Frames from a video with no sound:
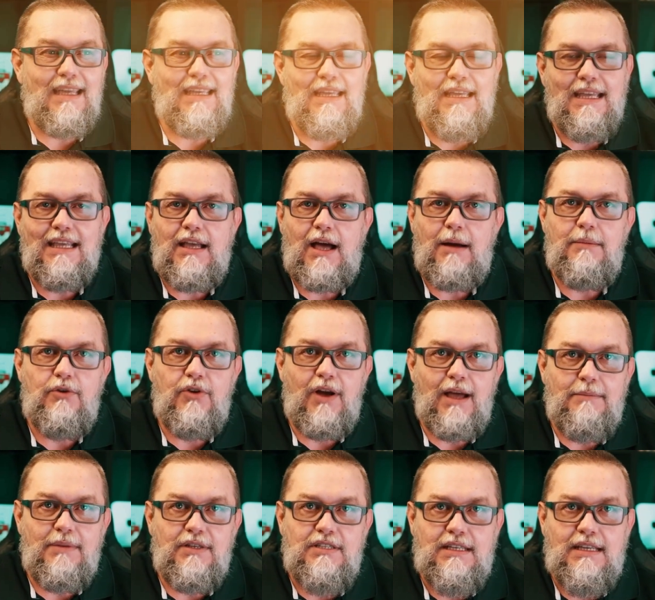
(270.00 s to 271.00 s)
They heat up
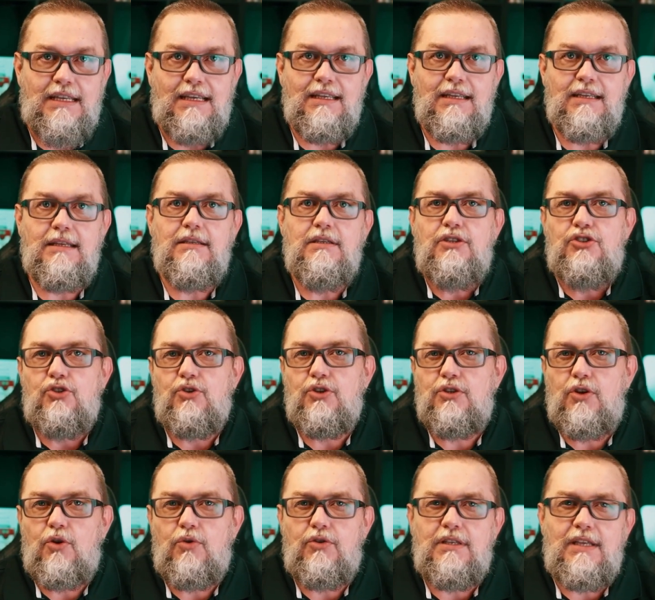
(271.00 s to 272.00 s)
rapidly, so
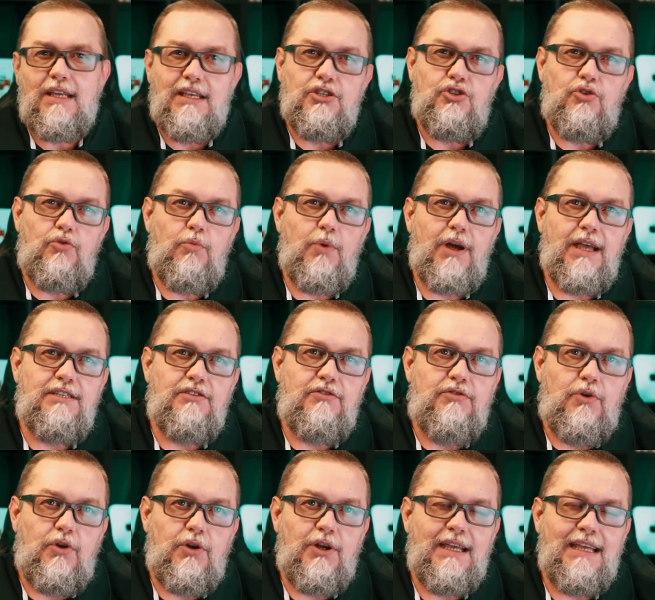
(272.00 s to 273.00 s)
you don't need to wait
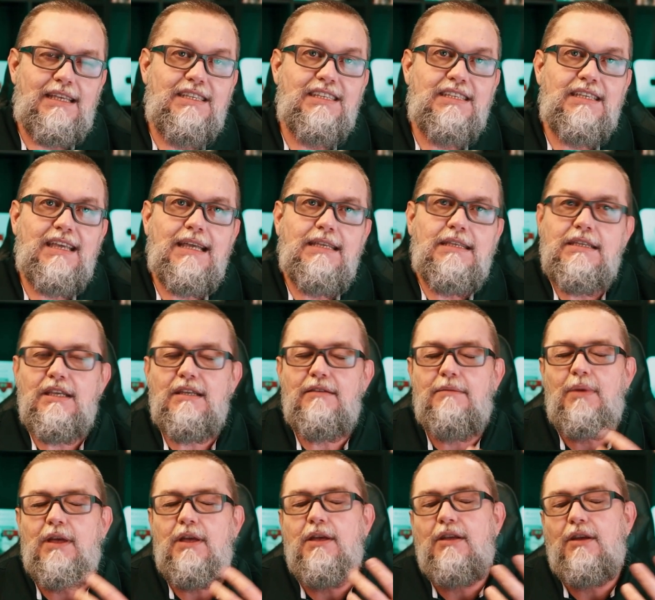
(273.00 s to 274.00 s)
for an
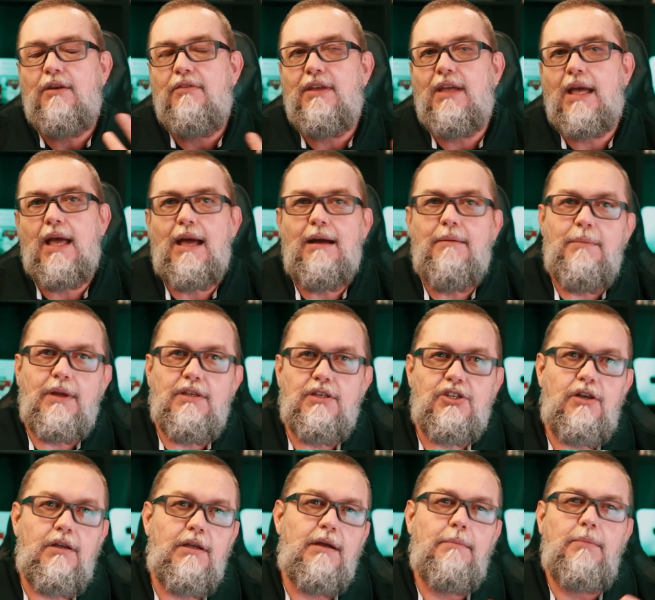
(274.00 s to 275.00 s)
extended period of time
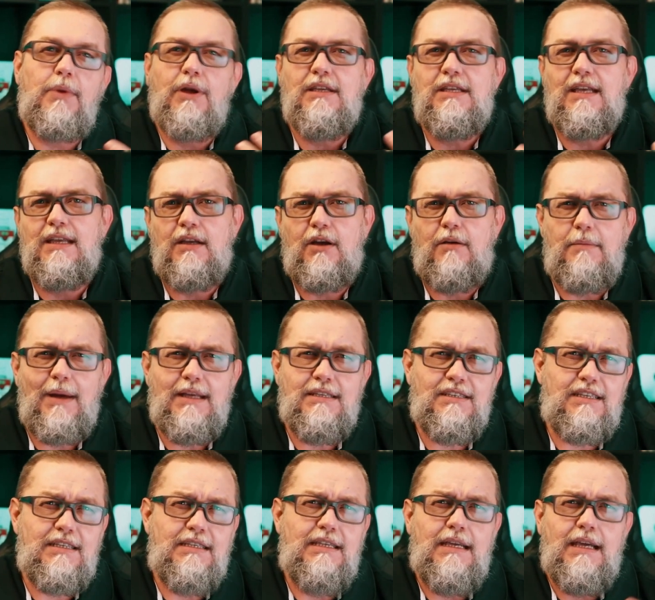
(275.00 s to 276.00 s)
until the printing
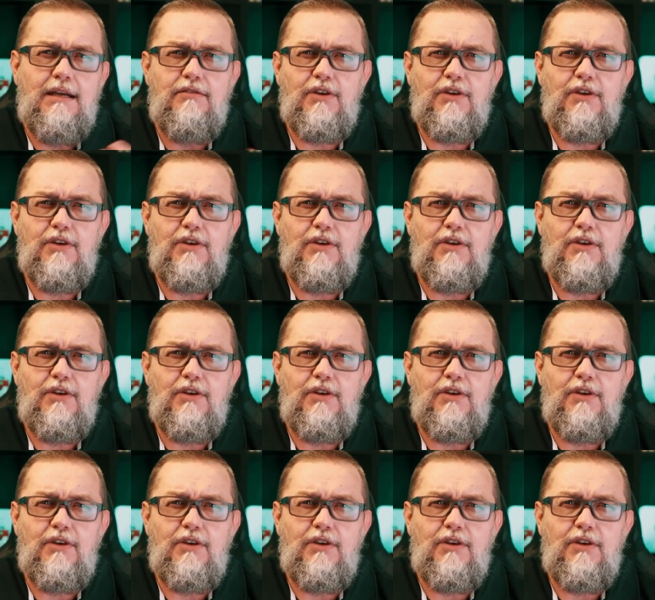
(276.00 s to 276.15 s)
commences and